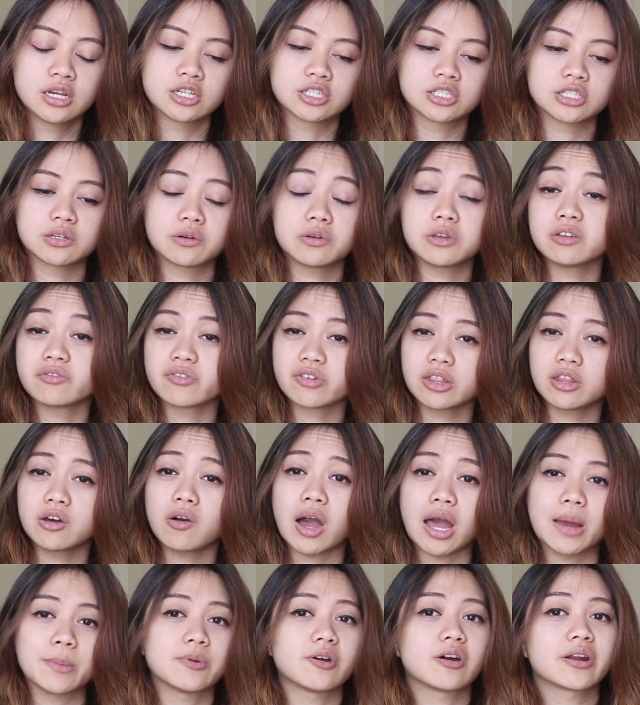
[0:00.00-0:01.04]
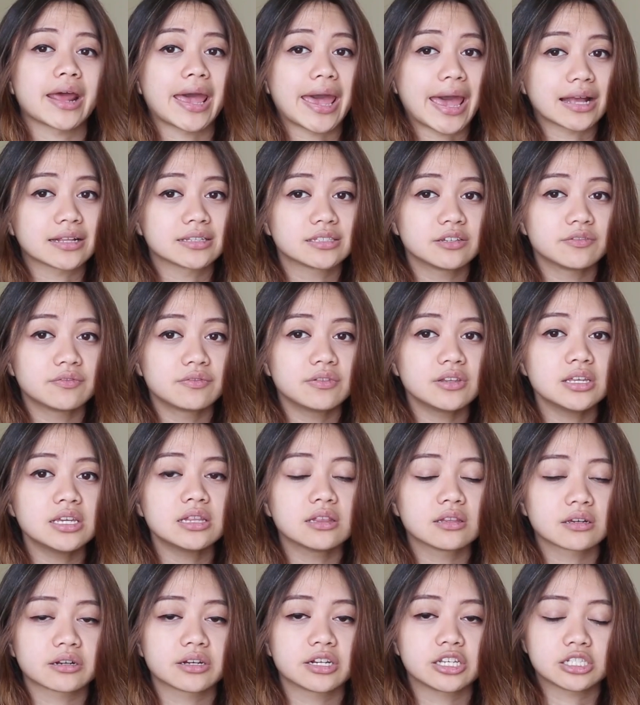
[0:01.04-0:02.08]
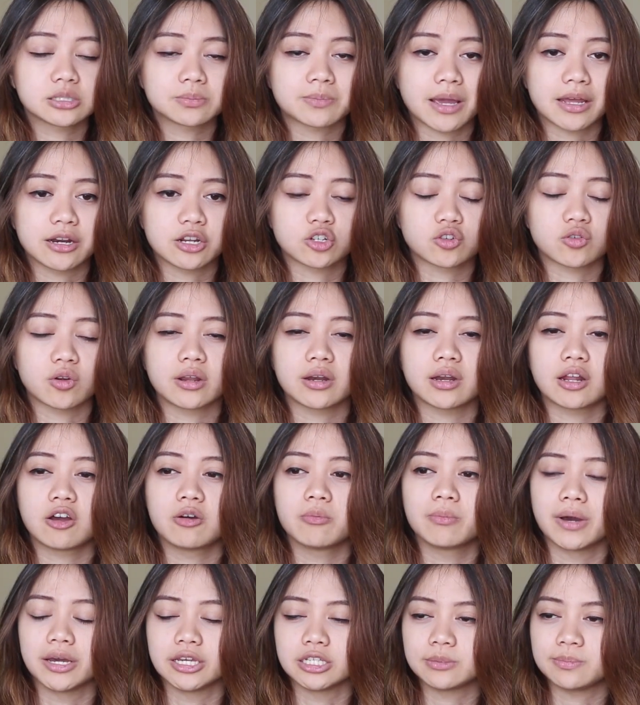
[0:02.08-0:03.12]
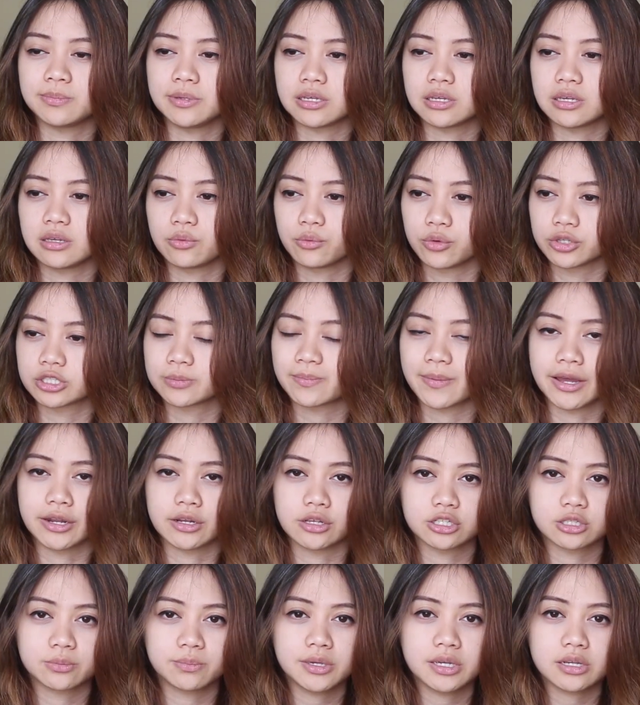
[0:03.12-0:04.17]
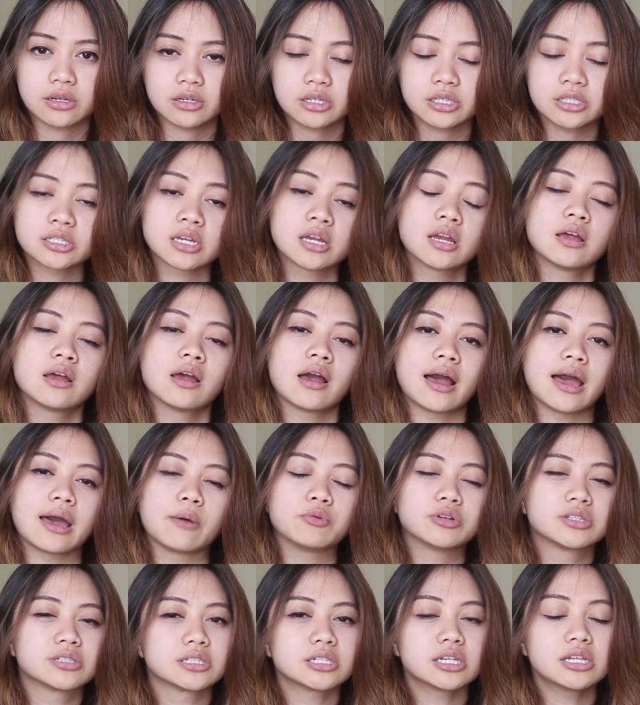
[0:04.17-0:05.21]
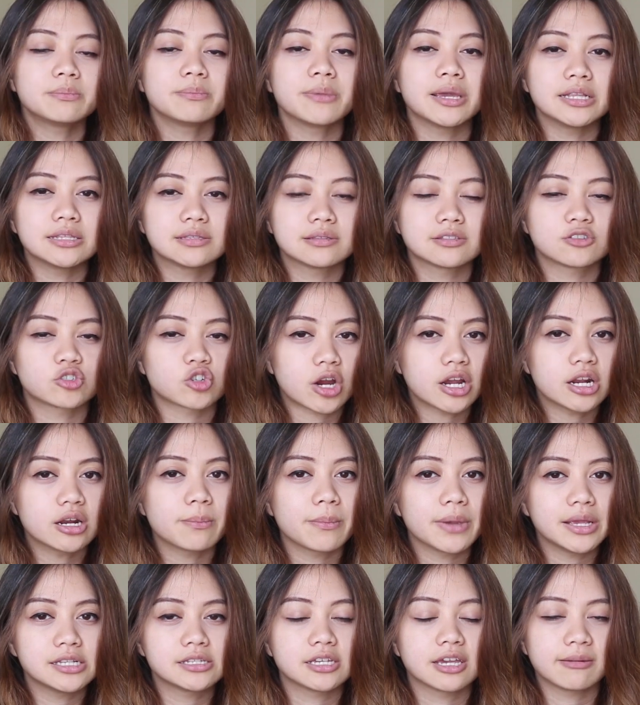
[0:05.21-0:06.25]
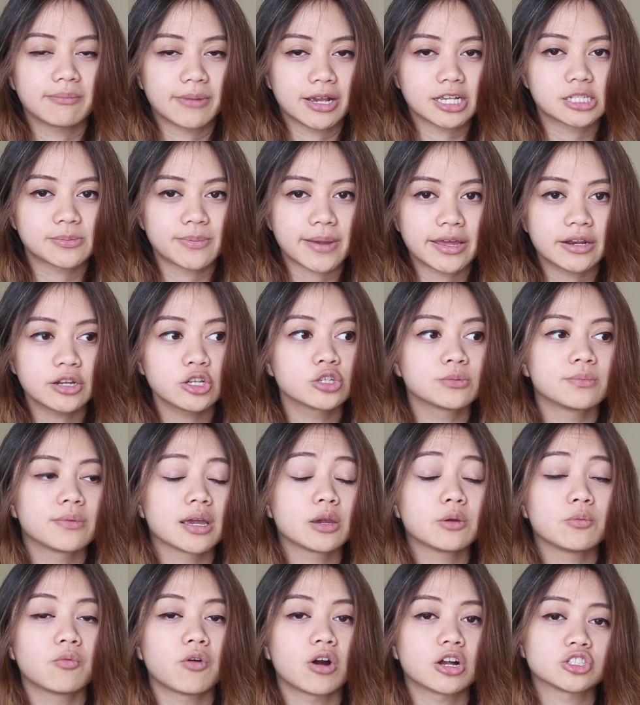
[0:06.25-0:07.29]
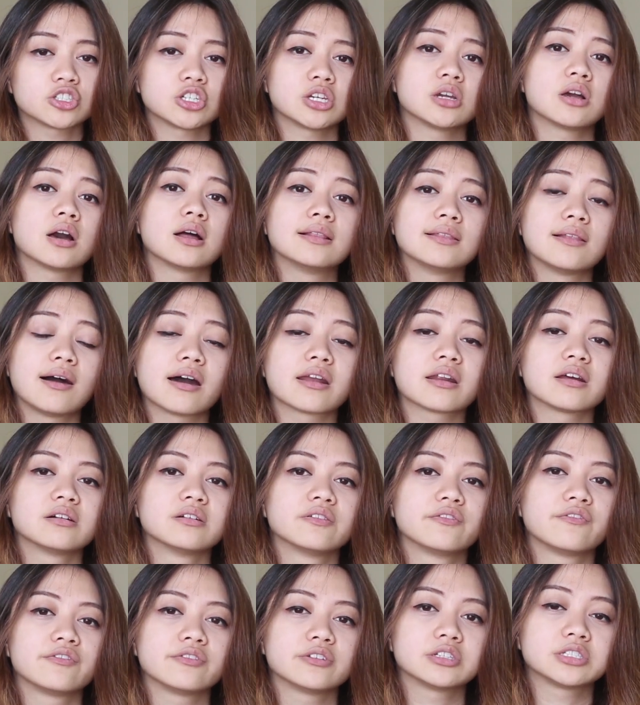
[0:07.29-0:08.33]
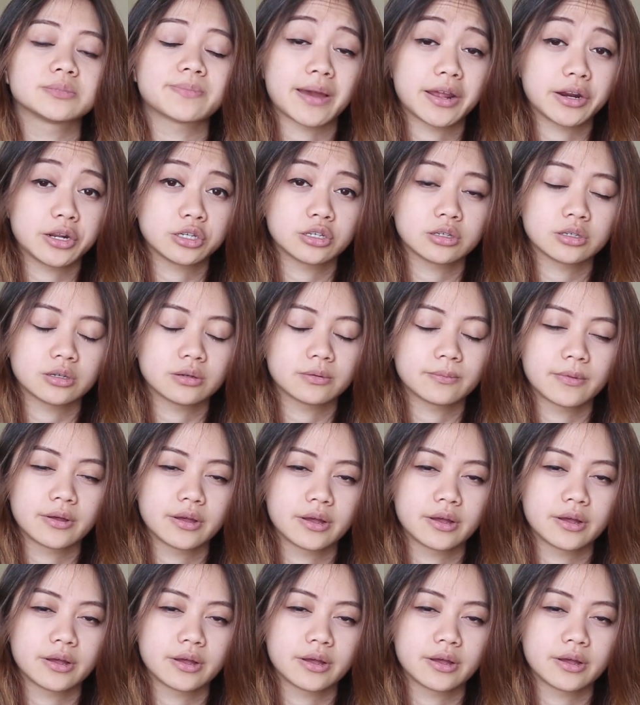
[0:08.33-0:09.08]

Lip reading: So even though I'm not actively learning Spanish right now by speaking with Spanish speakers, I would still try to maintain my Spanish by watching a lot of Spanish